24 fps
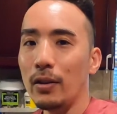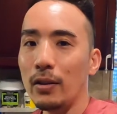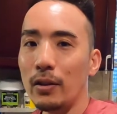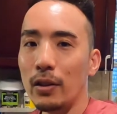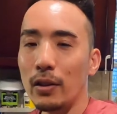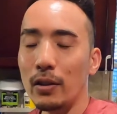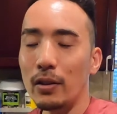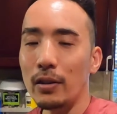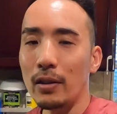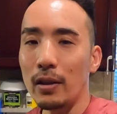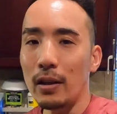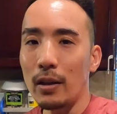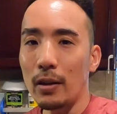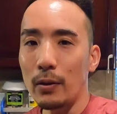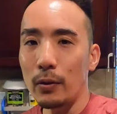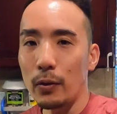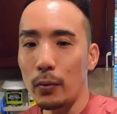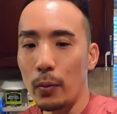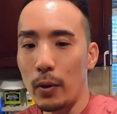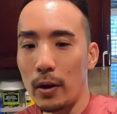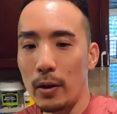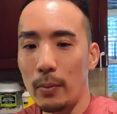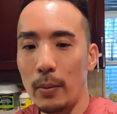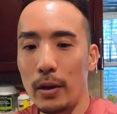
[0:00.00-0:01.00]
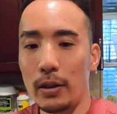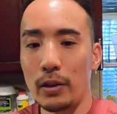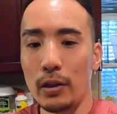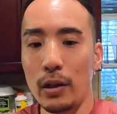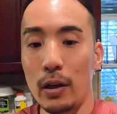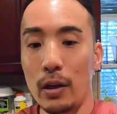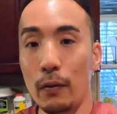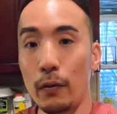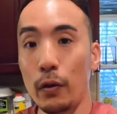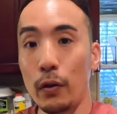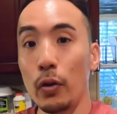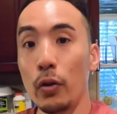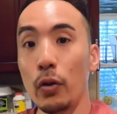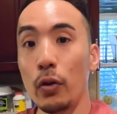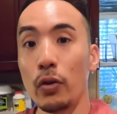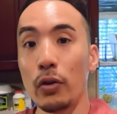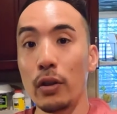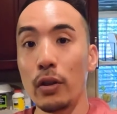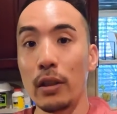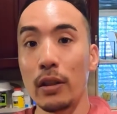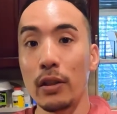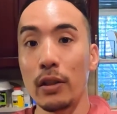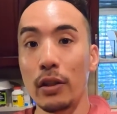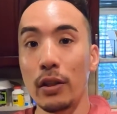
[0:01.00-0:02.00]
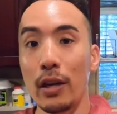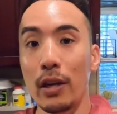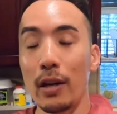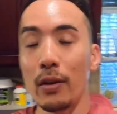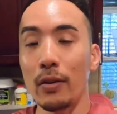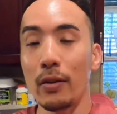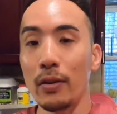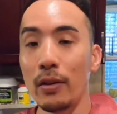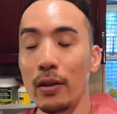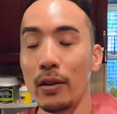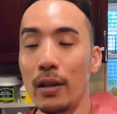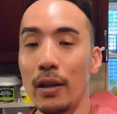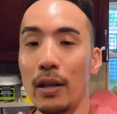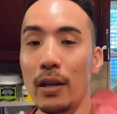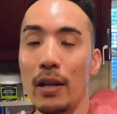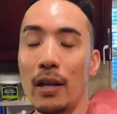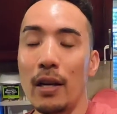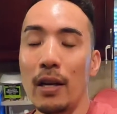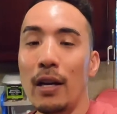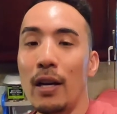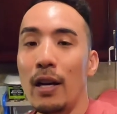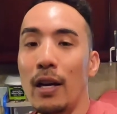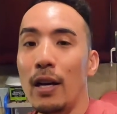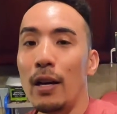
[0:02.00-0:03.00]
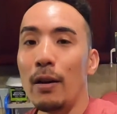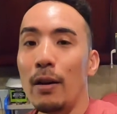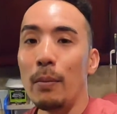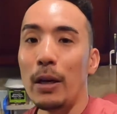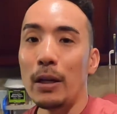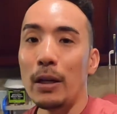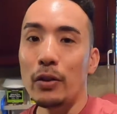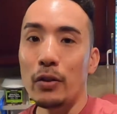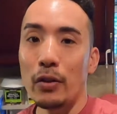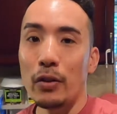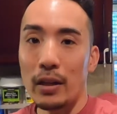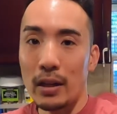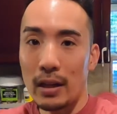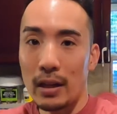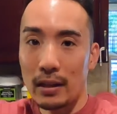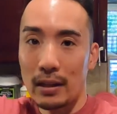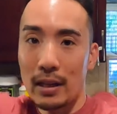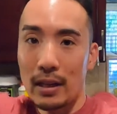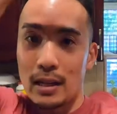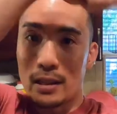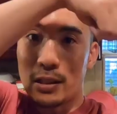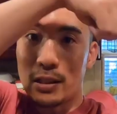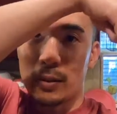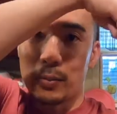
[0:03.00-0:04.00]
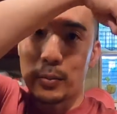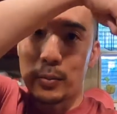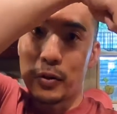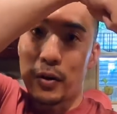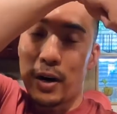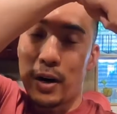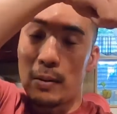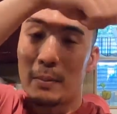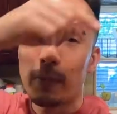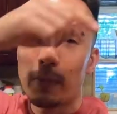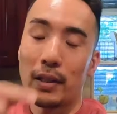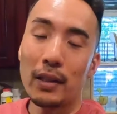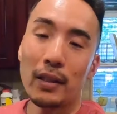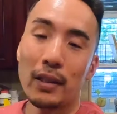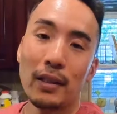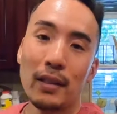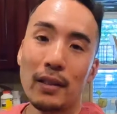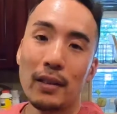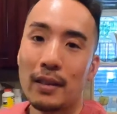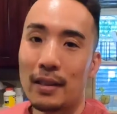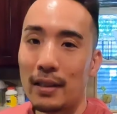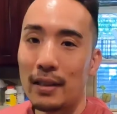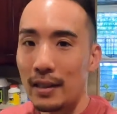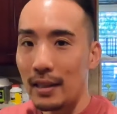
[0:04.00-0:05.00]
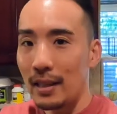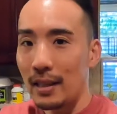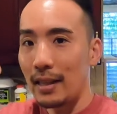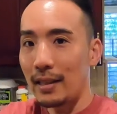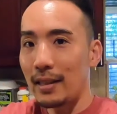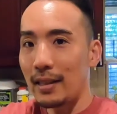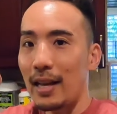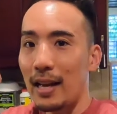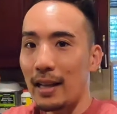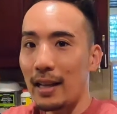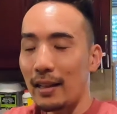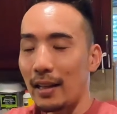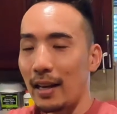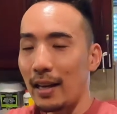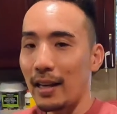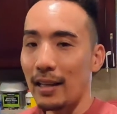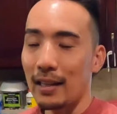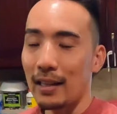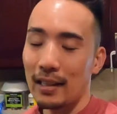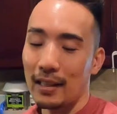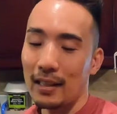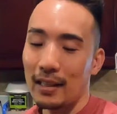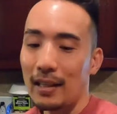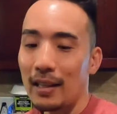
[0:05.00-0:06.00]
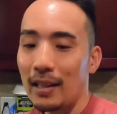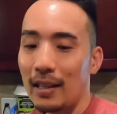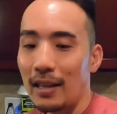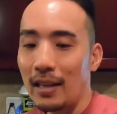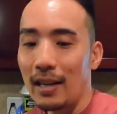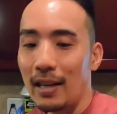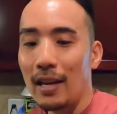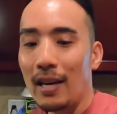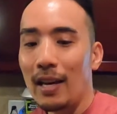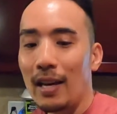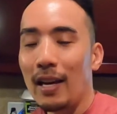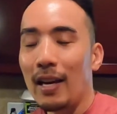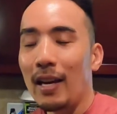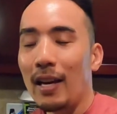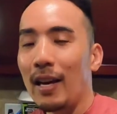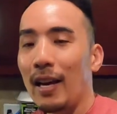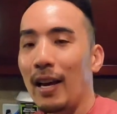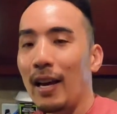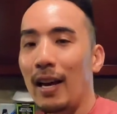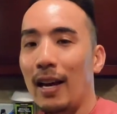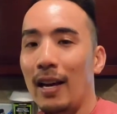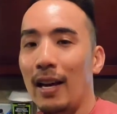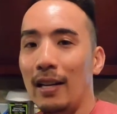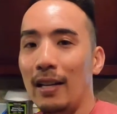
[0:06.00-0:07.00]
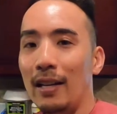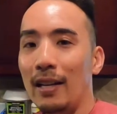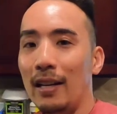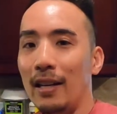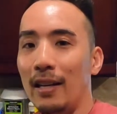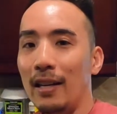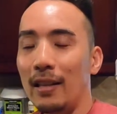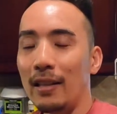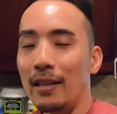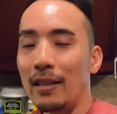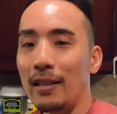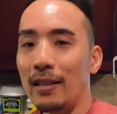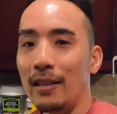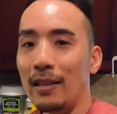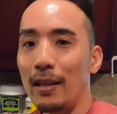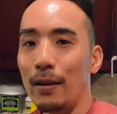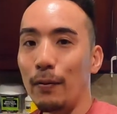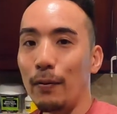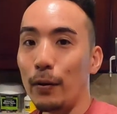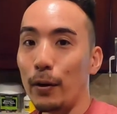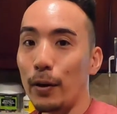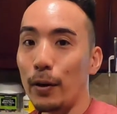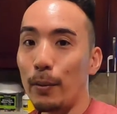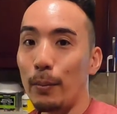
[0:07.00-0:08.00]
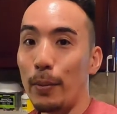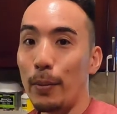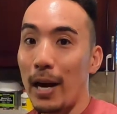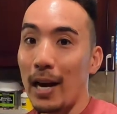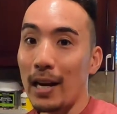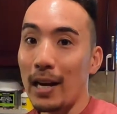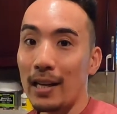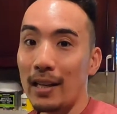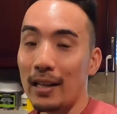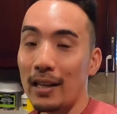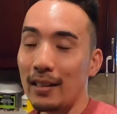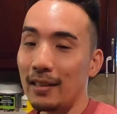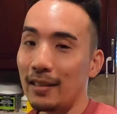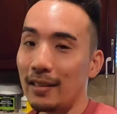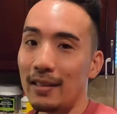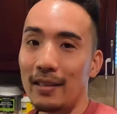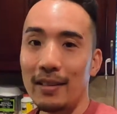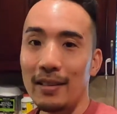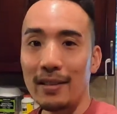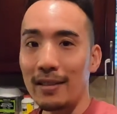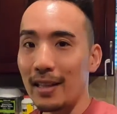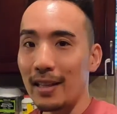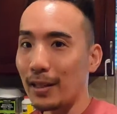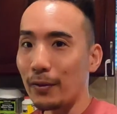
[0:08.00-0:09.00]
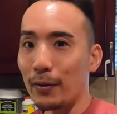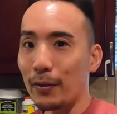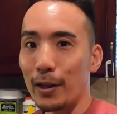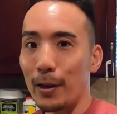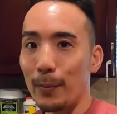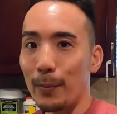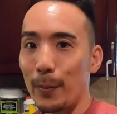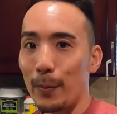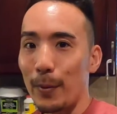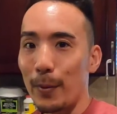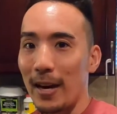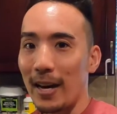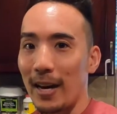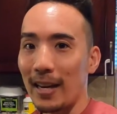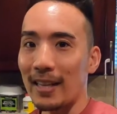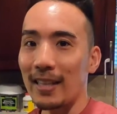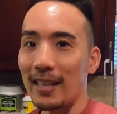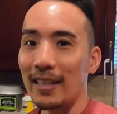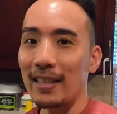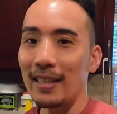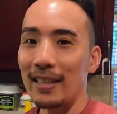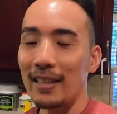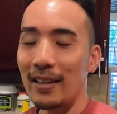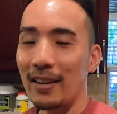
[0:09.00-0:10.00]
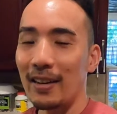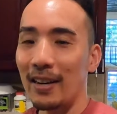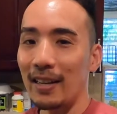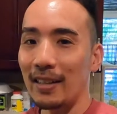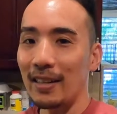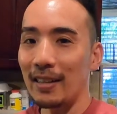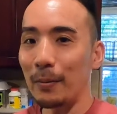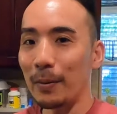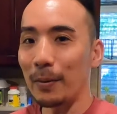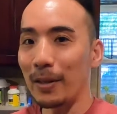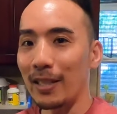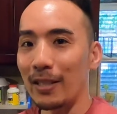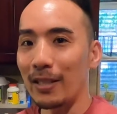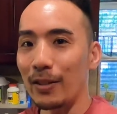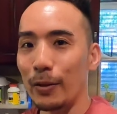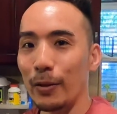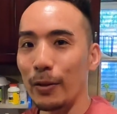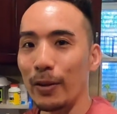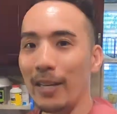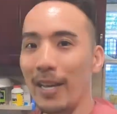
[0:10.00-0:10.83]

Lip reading: just want to mention, if you're new to this channel, make sure to hit that subscribe button, hit that like, and if you're back, thanks for coming back. All right, I'm gonna get to it